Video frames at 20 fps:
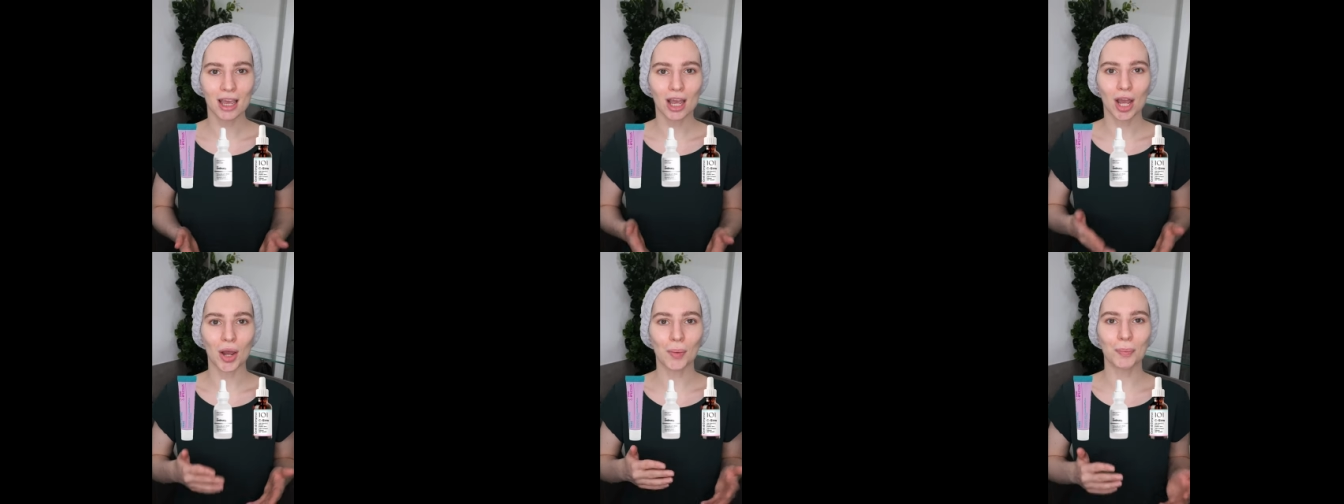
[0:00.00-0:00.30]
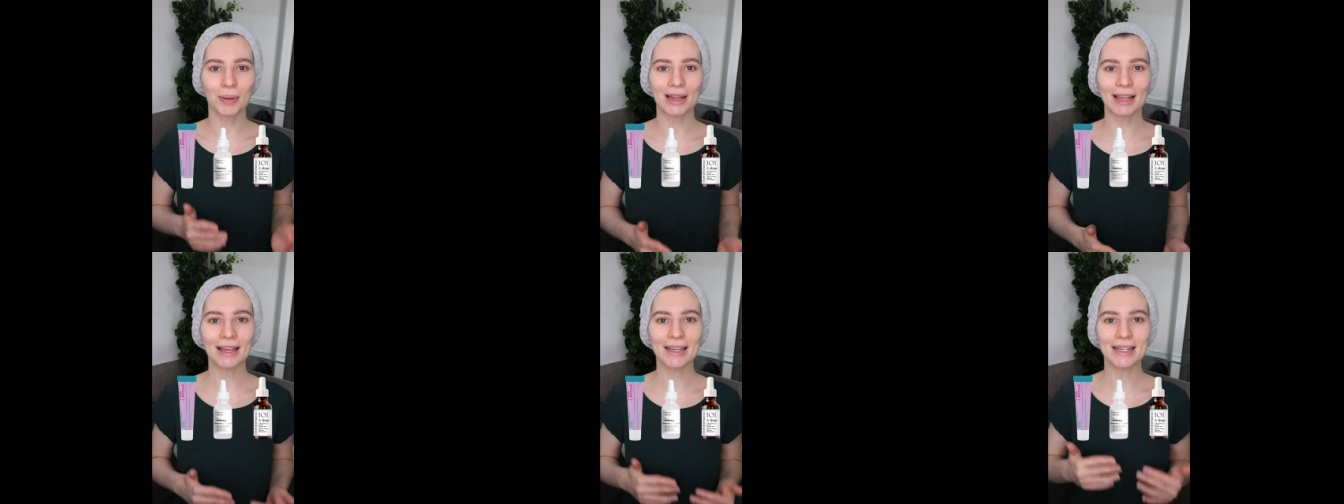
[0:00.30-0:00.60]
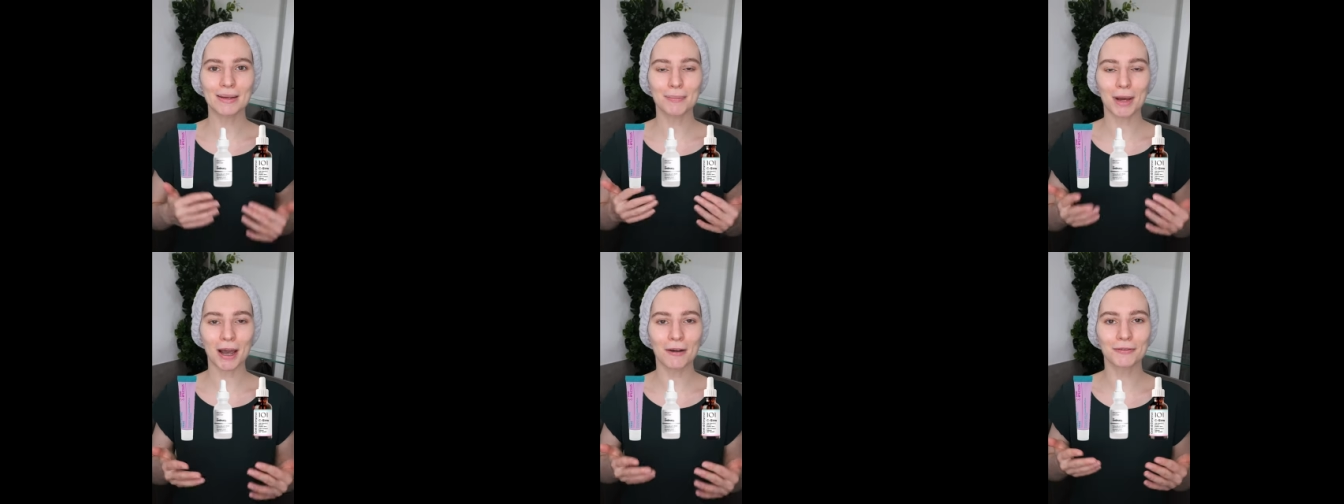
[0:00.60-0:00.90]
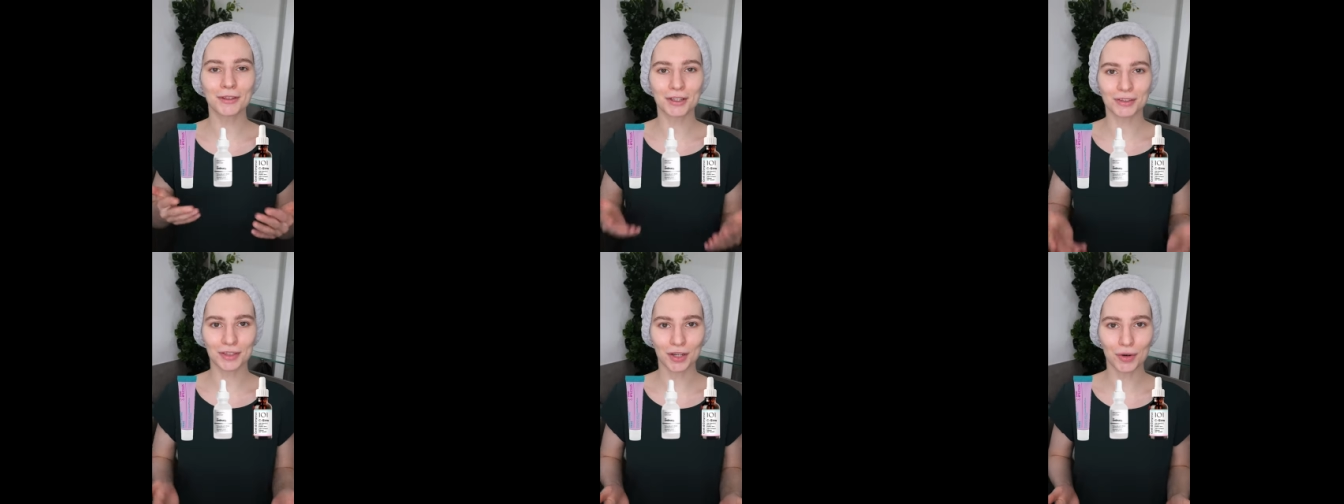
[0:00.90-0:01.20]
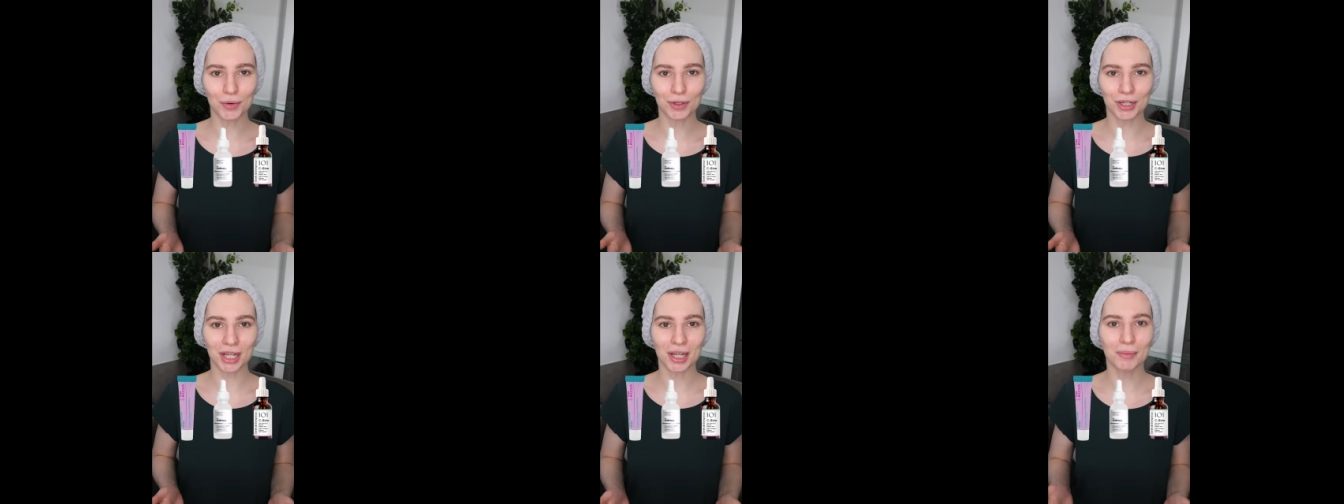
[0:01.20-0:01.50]
apply them after
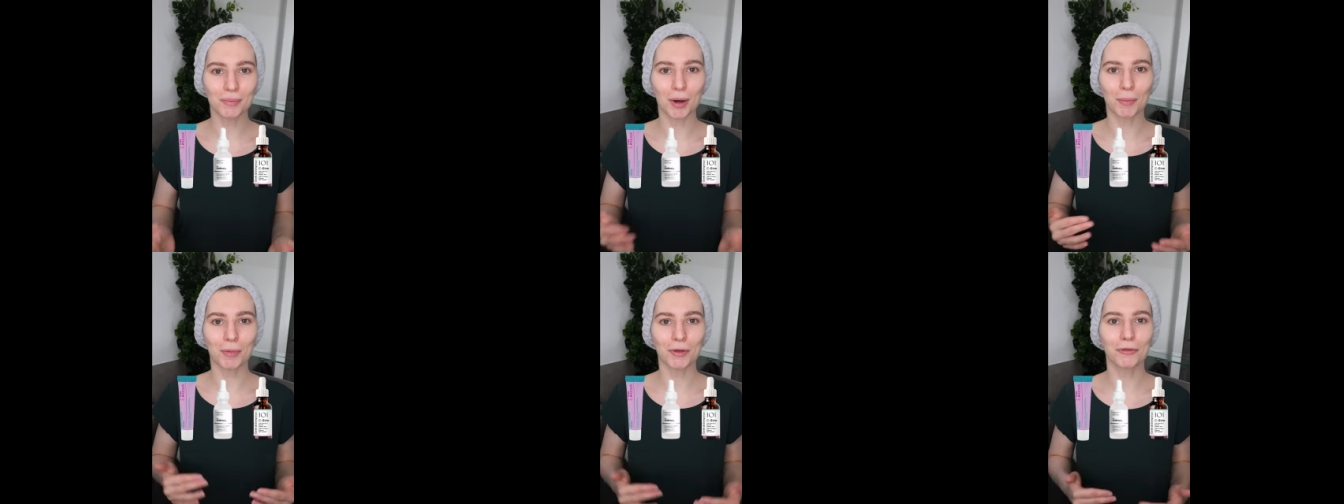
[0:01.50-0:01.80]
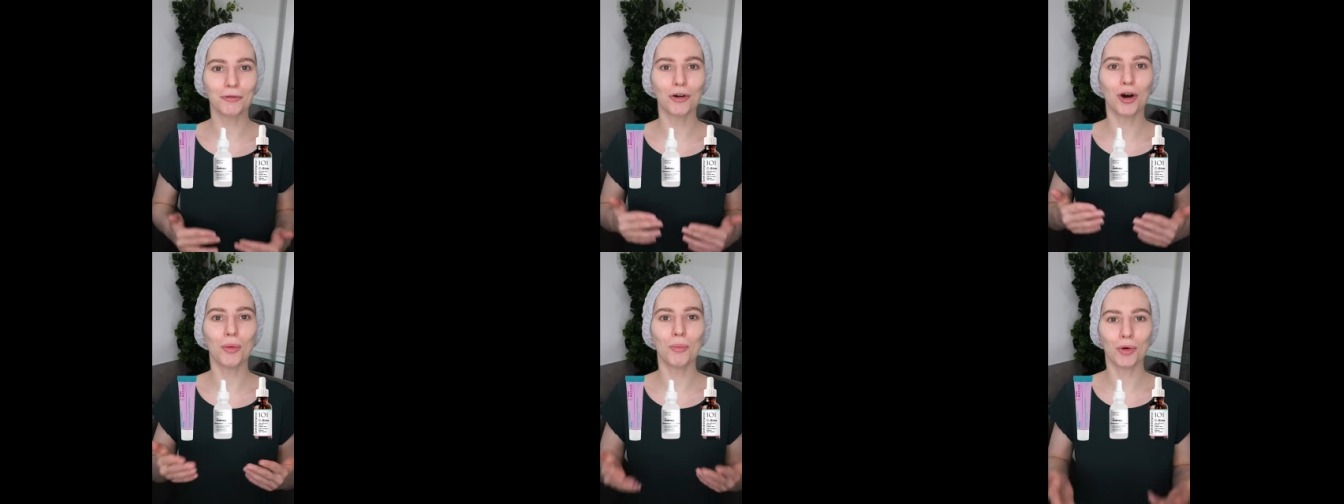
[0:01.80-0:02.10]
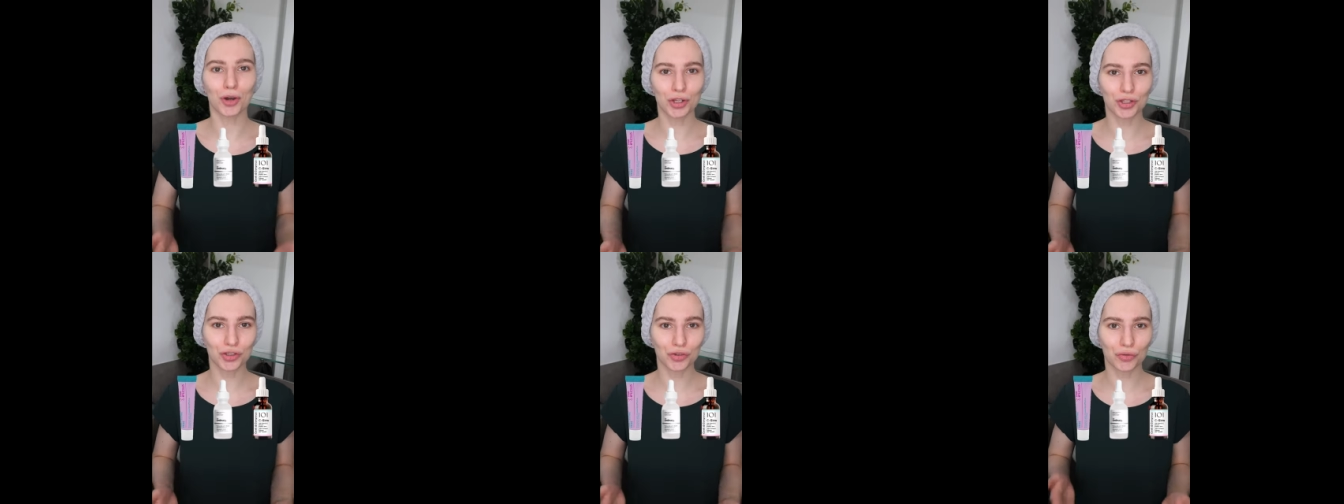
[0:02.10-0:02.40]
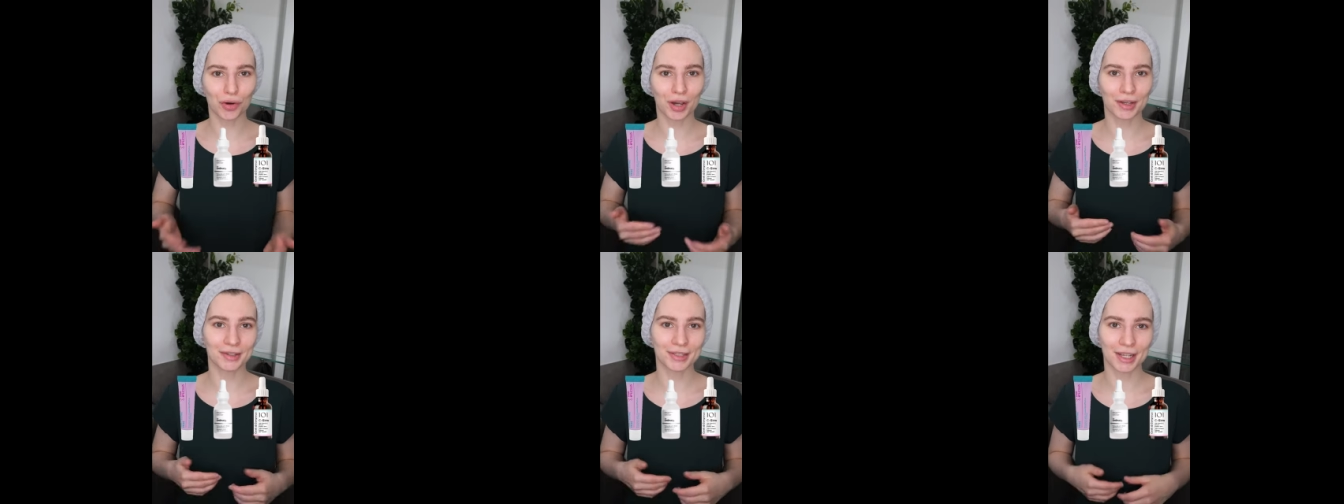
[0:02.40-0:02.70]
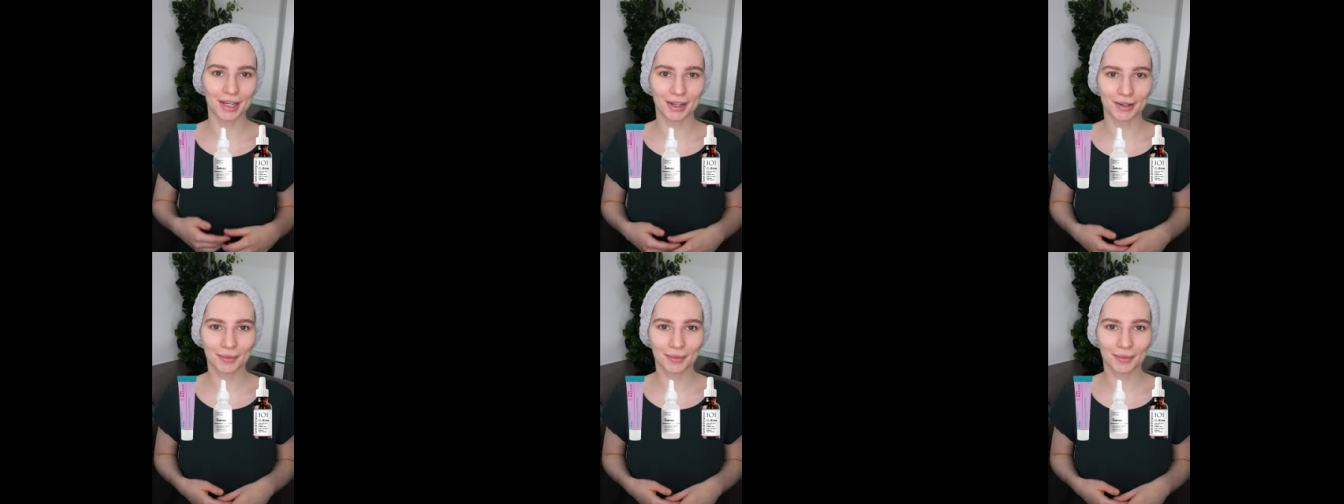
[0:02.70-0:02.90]
toning but before moisturizing.